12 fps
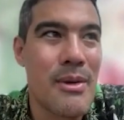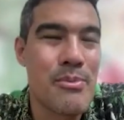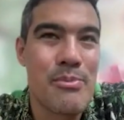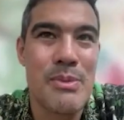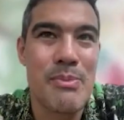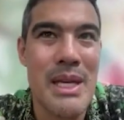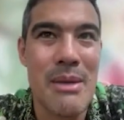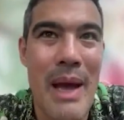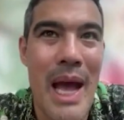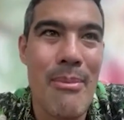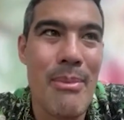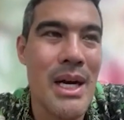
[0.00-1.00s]
speak
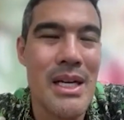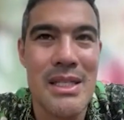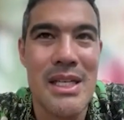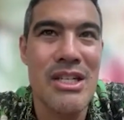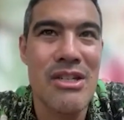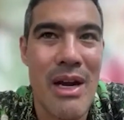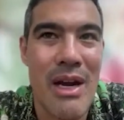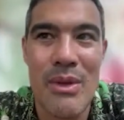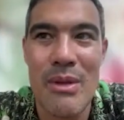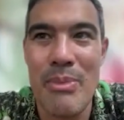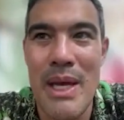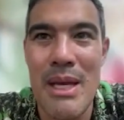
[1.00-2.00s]
bad Bahasa, interact with
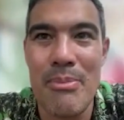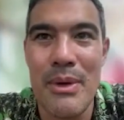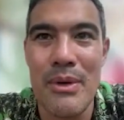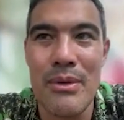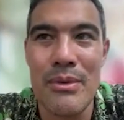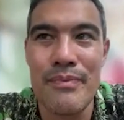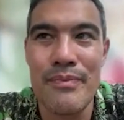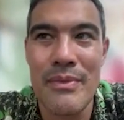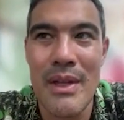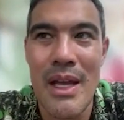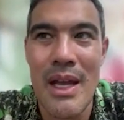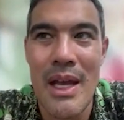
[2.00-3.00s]
the people,
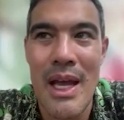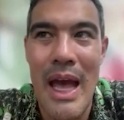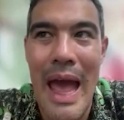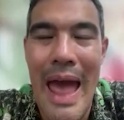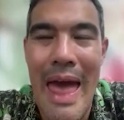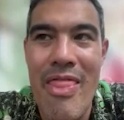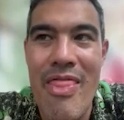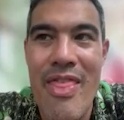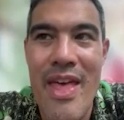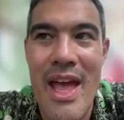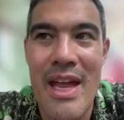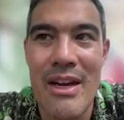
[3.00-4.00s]
and
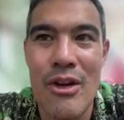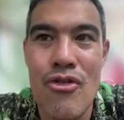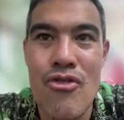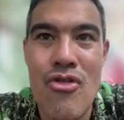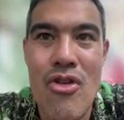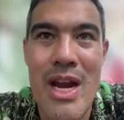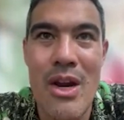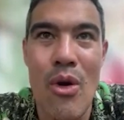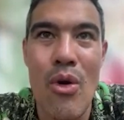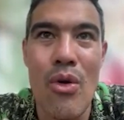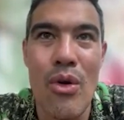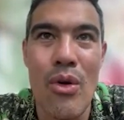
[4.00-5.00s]
then create a
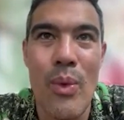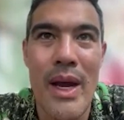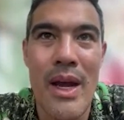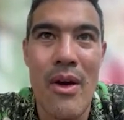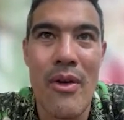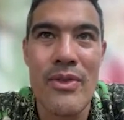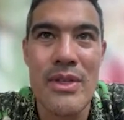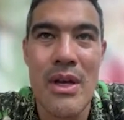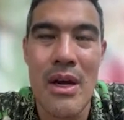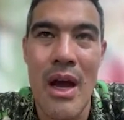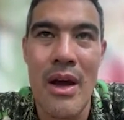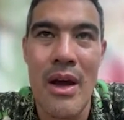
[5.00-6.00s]
hook where obviously
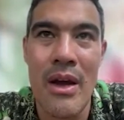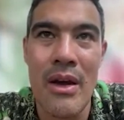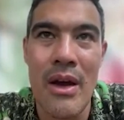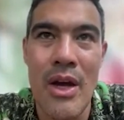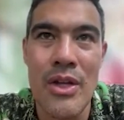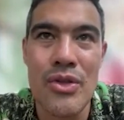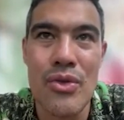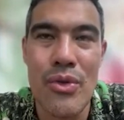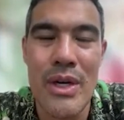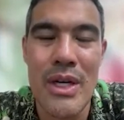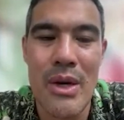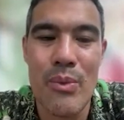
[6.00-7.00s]
a
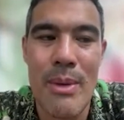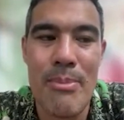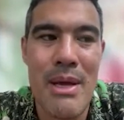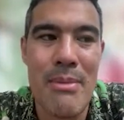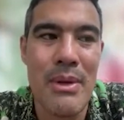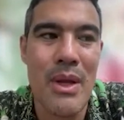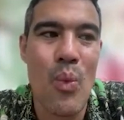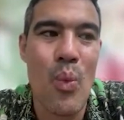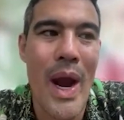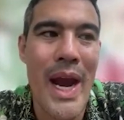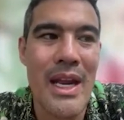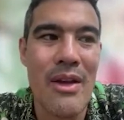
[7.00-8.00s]
storyline where people are
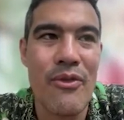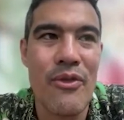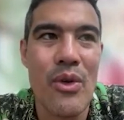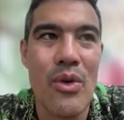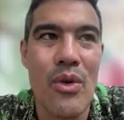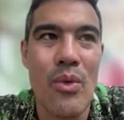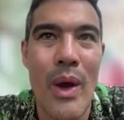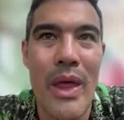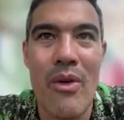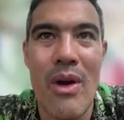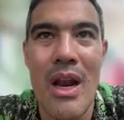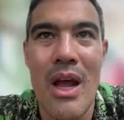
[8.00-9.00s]
waiting for
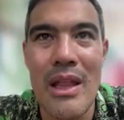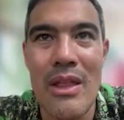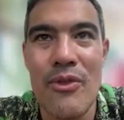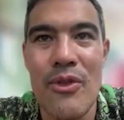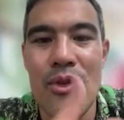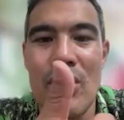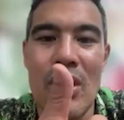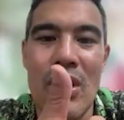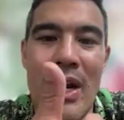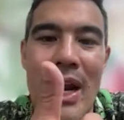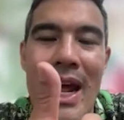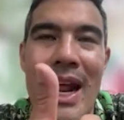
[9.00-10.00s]
whether I like the food or
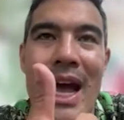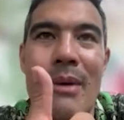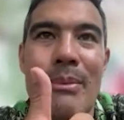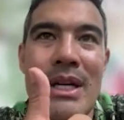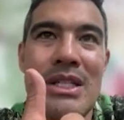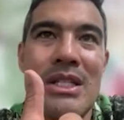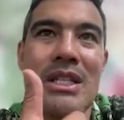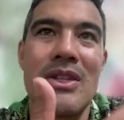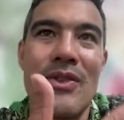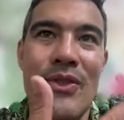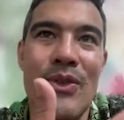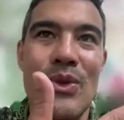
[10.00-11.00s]
not, and how much did
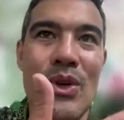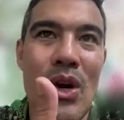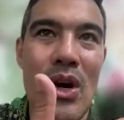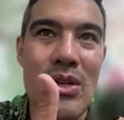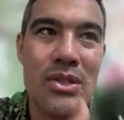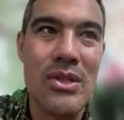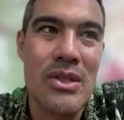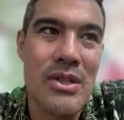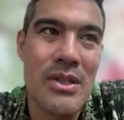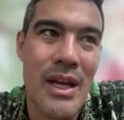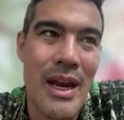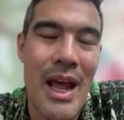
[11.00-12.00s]
the food cost,
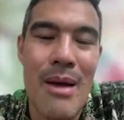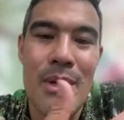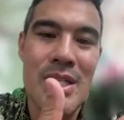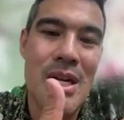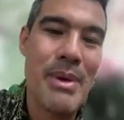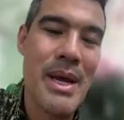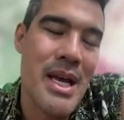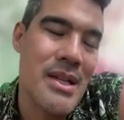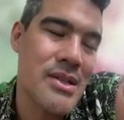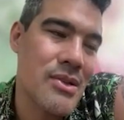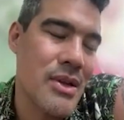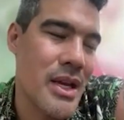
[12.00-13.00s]
and how much I paid.
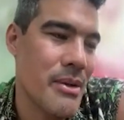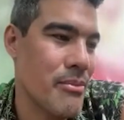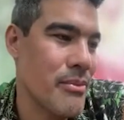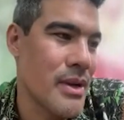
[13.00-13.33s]
So like